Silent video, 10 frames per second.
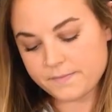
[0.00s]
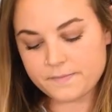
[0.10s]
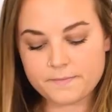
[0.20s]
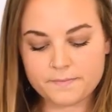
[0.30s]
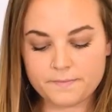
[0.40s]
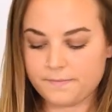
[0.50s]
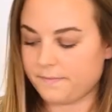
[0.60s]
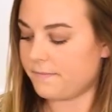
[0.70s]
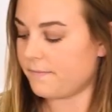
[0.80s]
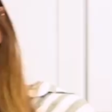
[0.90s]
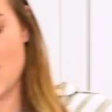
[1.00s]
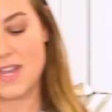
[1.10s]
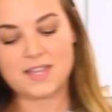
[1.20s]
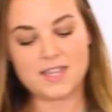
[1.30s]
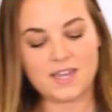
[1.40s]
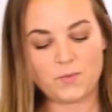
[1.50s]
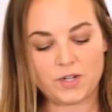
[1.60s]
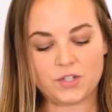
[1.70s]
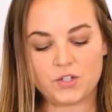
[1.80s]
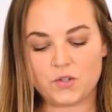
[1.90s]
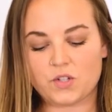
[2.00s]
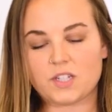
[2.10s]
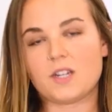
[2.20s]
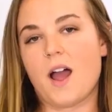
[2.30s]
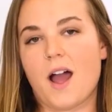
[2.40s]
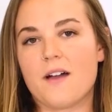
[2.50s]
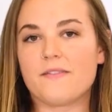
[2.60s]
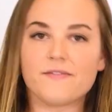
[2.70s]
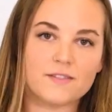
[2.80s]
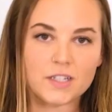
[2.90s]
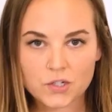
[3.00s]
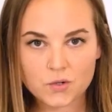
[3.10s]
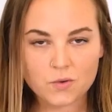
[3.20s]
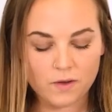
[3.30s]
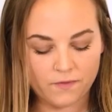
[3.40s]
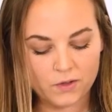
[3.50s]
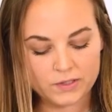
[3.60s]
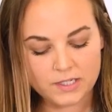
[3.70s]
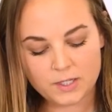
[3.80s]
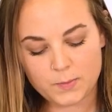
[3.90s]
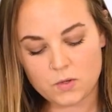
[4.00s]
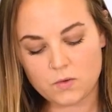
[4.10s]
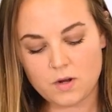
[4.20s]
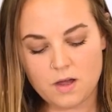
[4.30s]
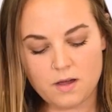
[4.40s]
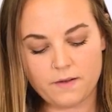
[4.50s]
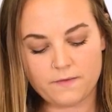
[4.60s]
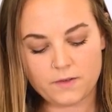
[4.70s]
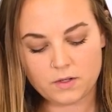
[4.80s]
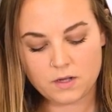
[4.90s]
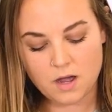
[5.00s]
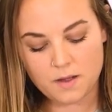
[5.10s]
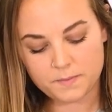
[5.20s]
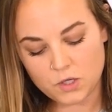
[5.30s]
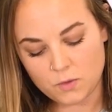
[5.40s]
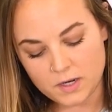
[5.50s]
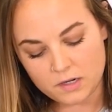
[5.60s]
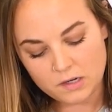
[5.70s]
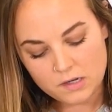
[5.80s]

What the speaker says: And then we're going to do just 1/2 to a full teaspoon of cumin.